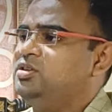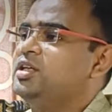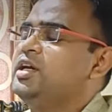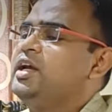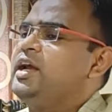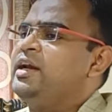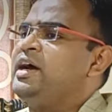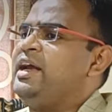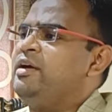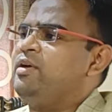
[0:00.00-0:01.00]
cost,
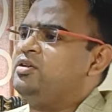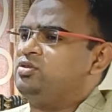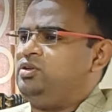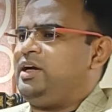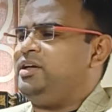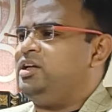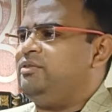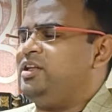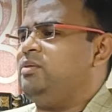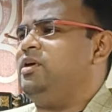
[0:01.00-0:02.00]
and I have also
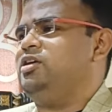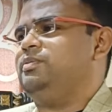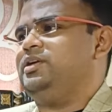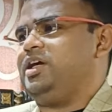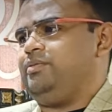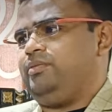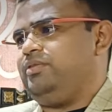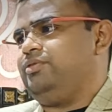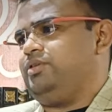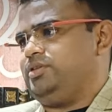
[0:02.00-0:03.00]
identified the multiple type of the